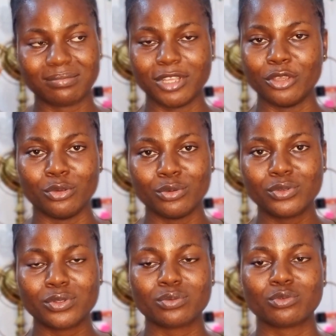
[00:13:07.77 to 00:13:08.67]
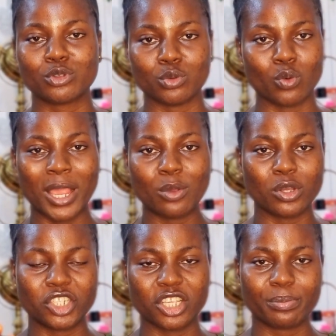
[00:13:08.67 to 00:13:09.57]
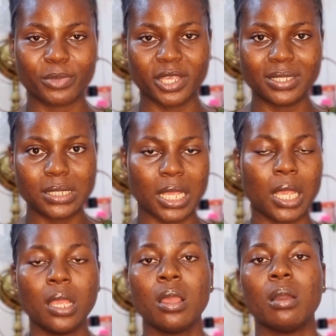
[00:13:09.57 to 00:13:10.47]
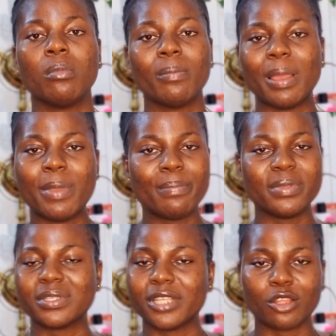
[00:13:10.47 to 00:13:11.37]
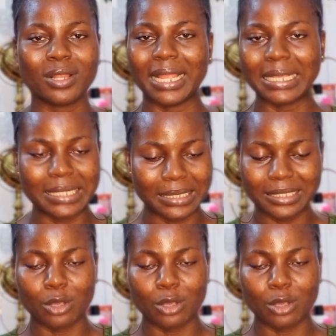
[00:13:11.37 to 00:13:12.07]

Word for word: they use to while washing kids' hair, but my babies, they don't like it. They